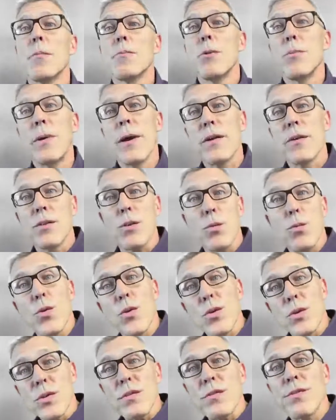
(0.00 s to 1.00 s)
preparing the
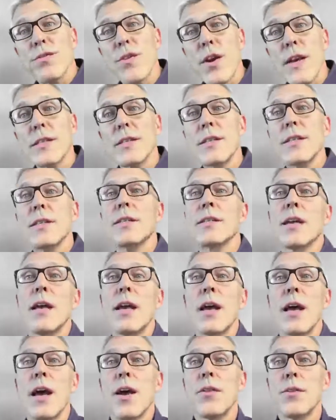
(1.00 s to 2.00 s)
words and phrases
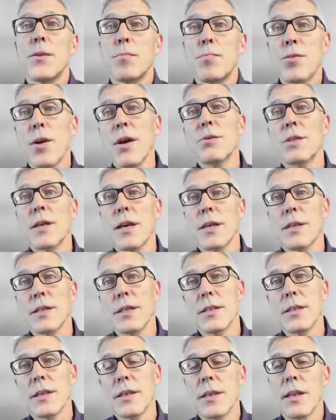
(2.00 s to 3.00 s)
and the
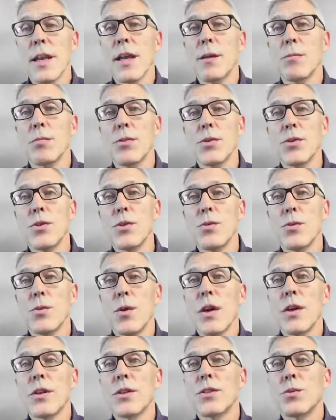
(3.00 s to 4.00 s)
processes that enable you
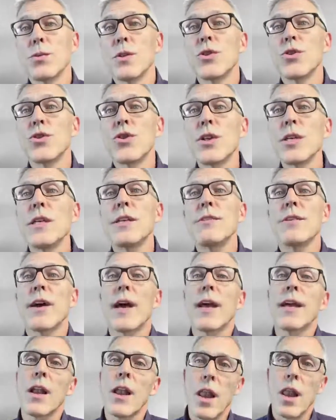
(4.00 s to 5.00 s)
to achieve
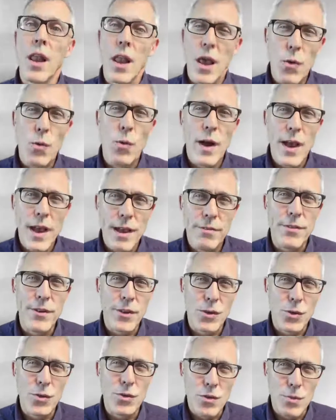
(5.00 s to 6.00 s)
a low
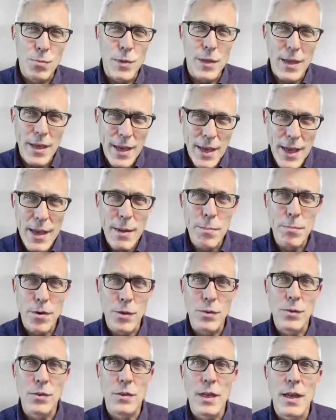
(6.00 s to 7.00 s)
effort customer care
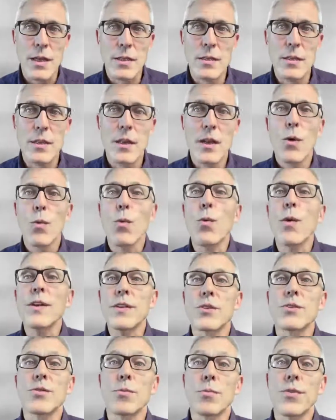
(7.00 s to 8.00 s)
process when
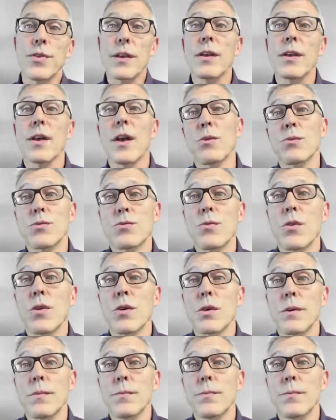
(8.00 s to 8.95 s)
something goes wrong.